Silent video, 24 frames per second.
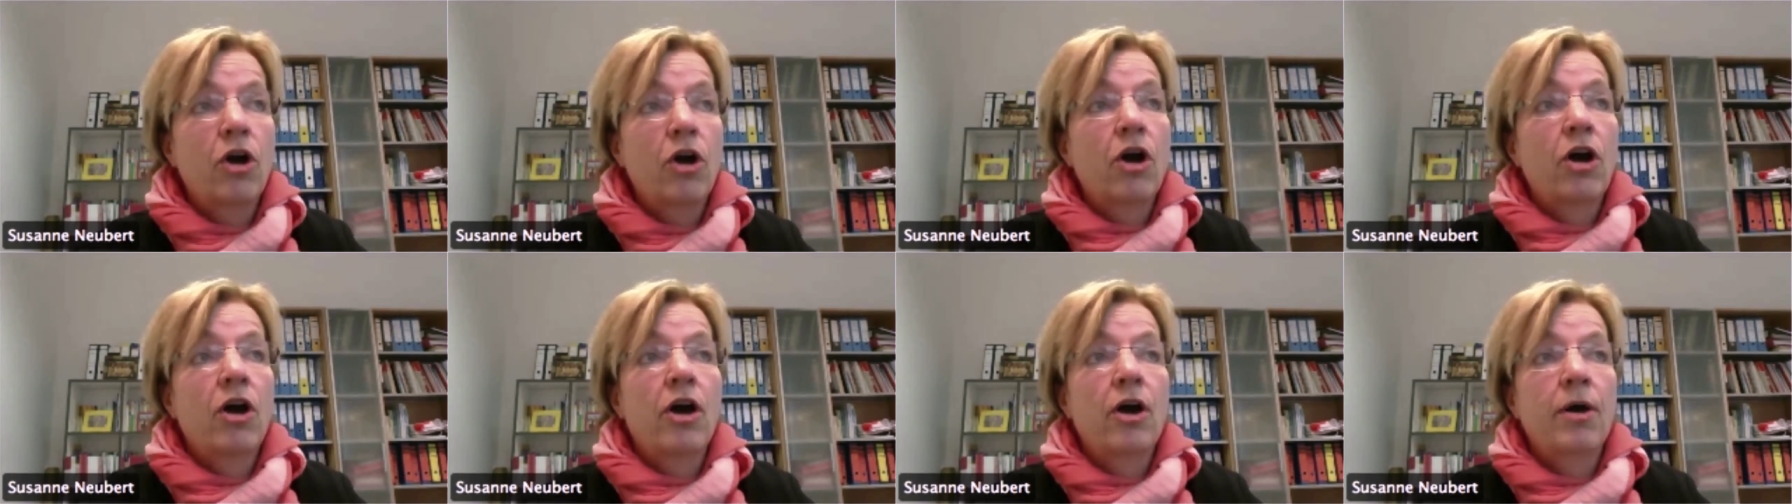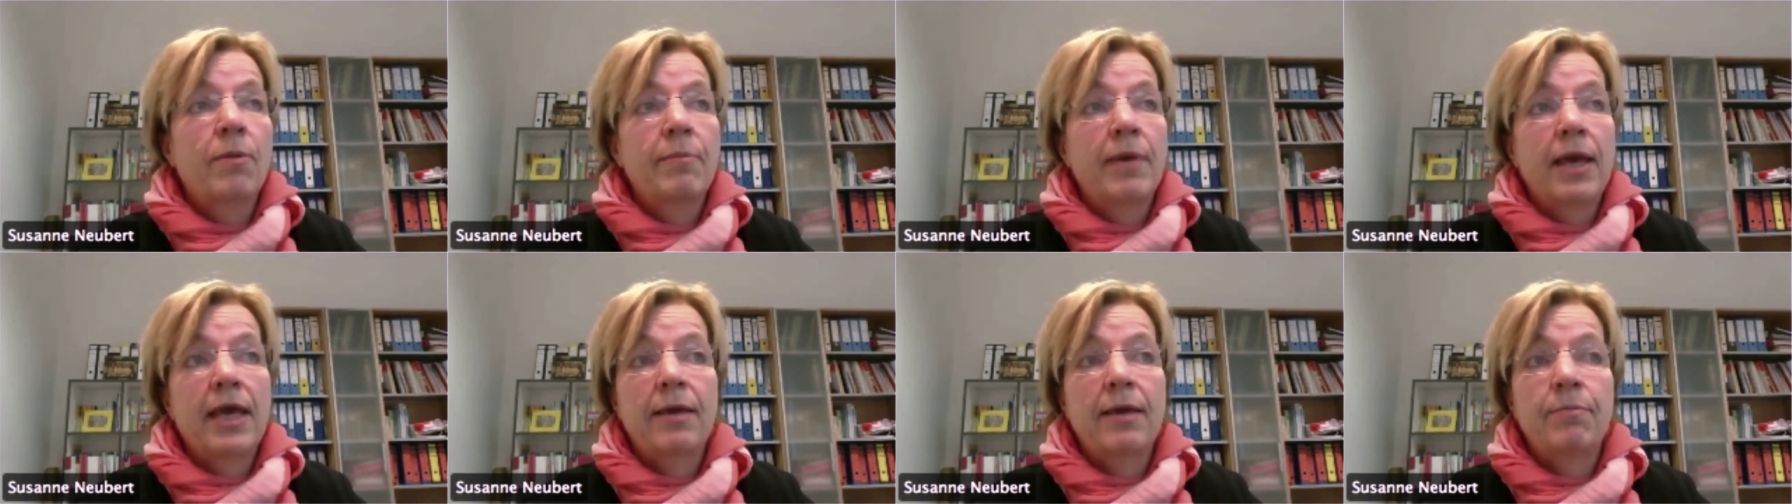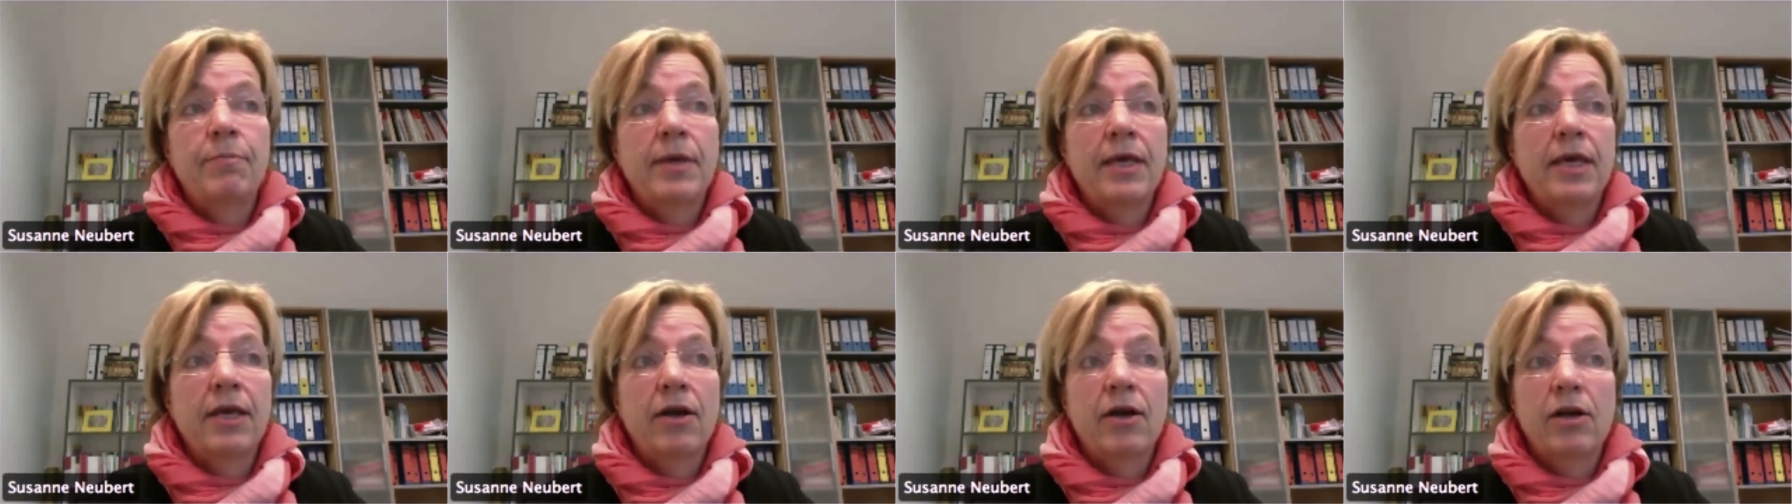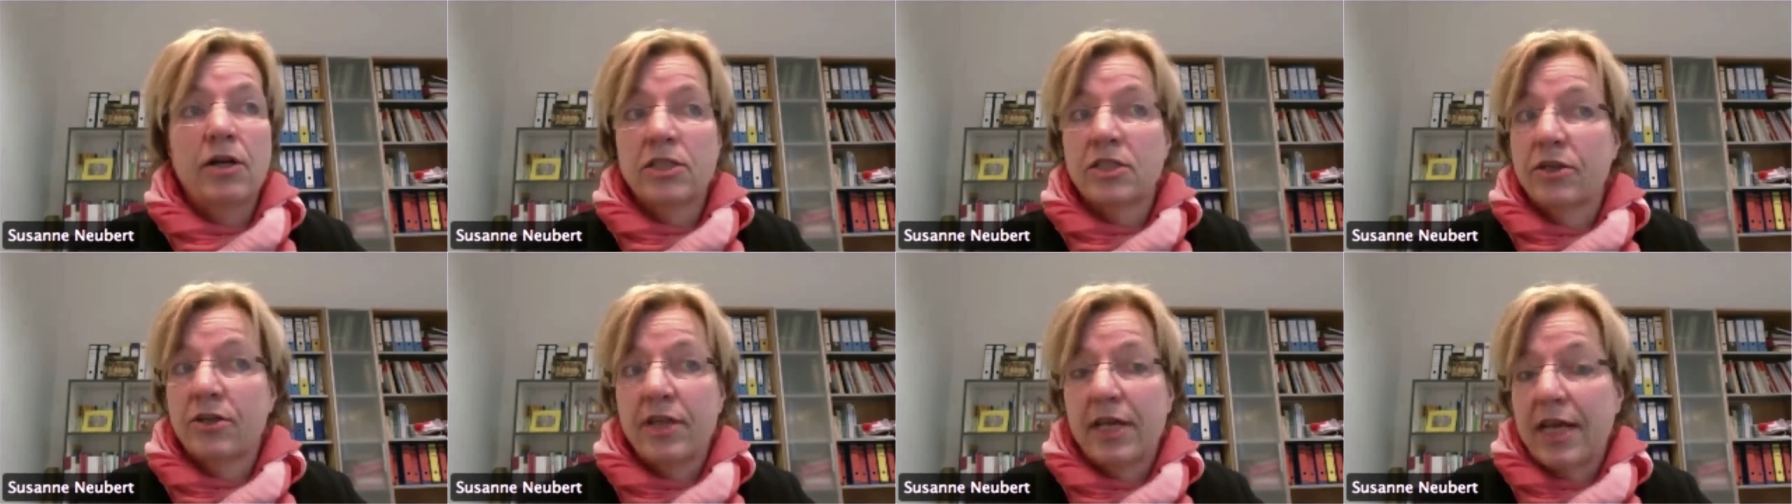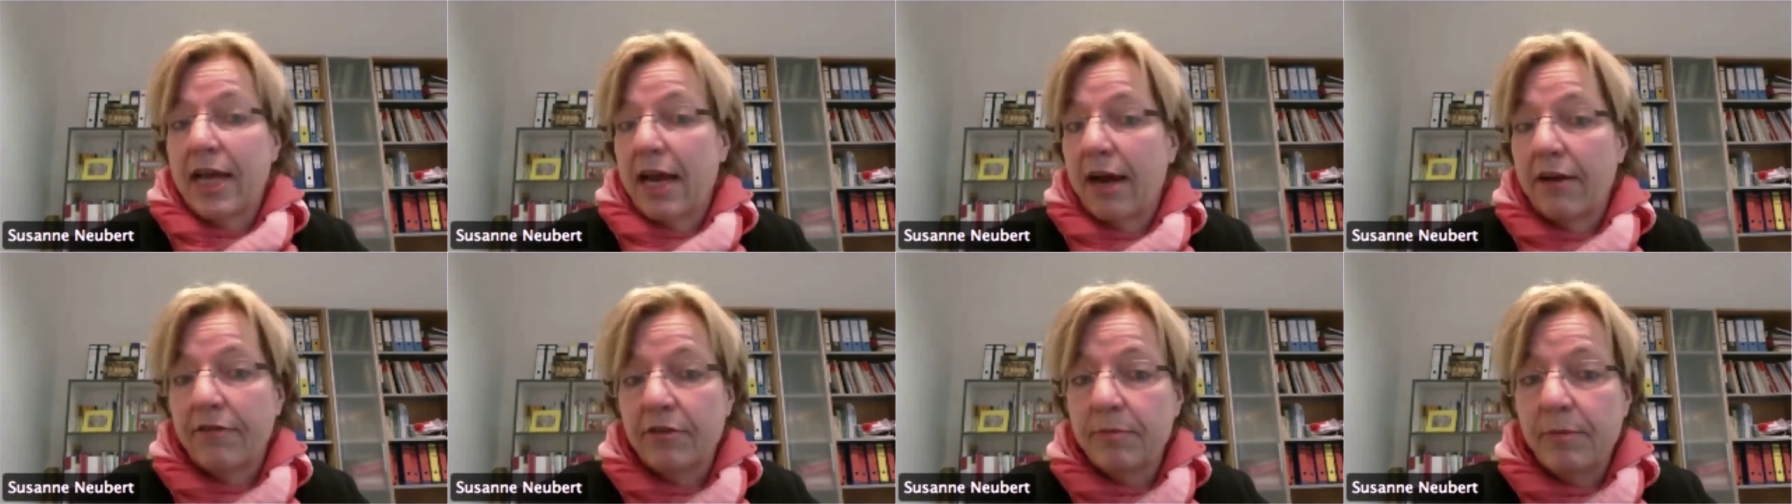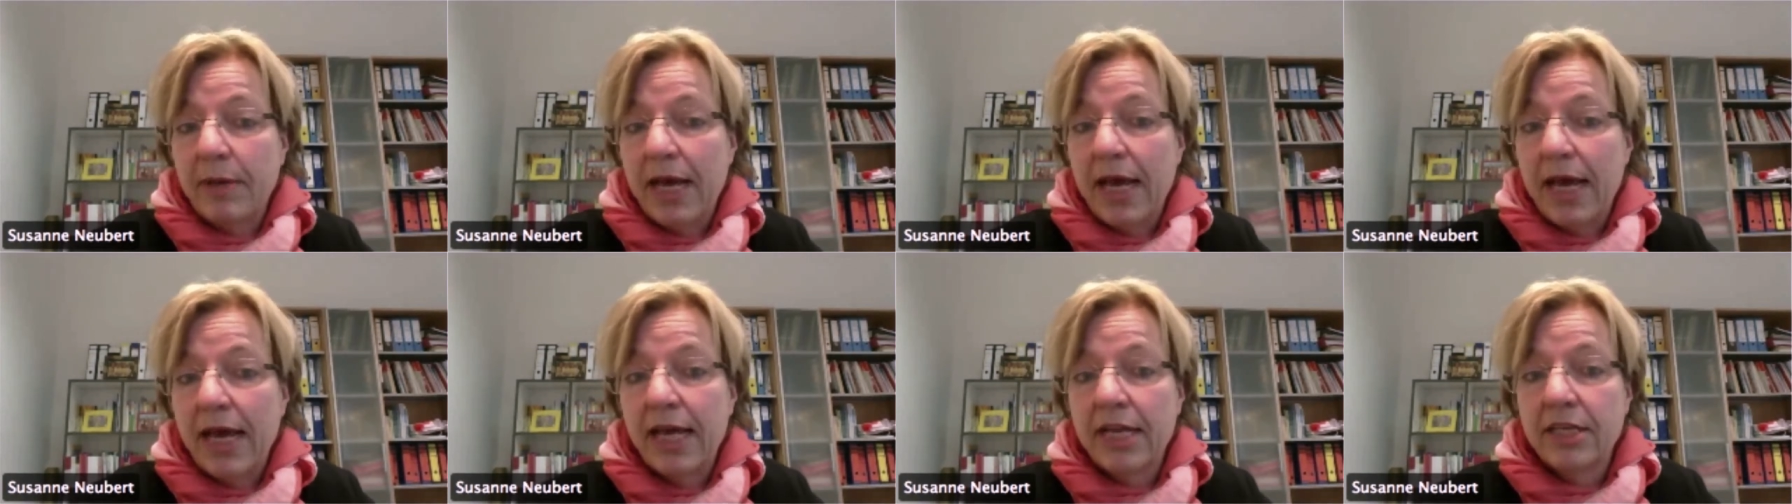or maybe also the
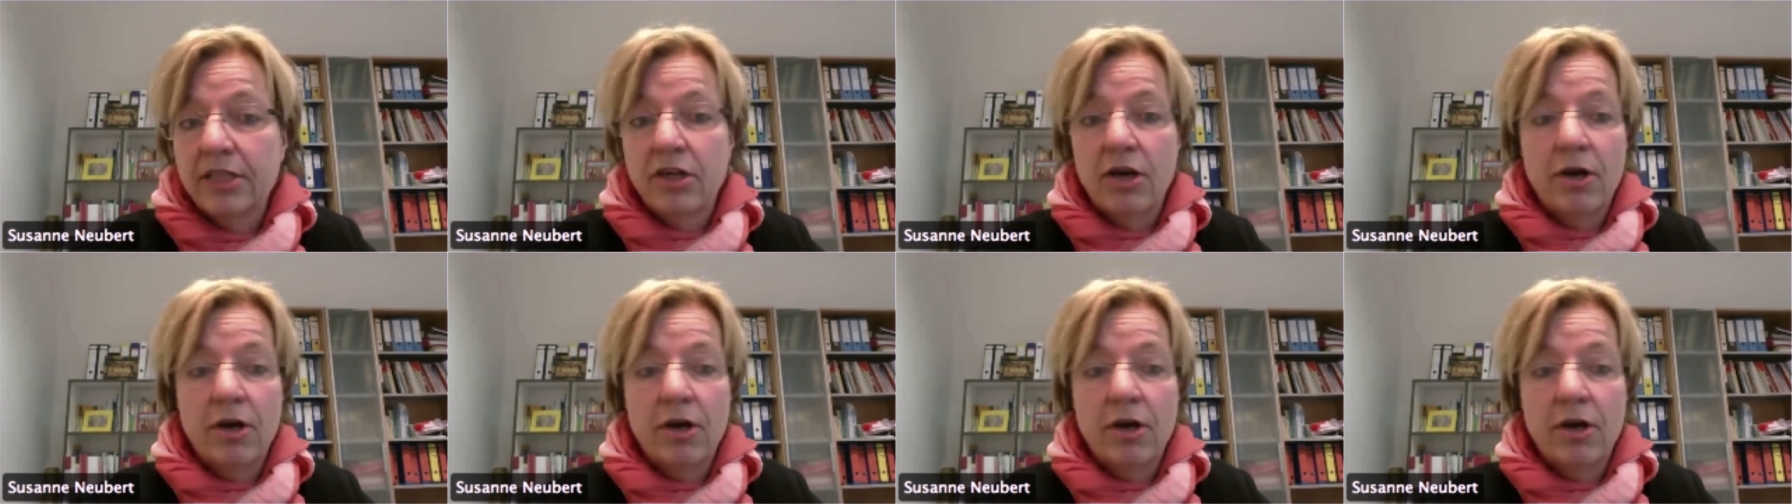government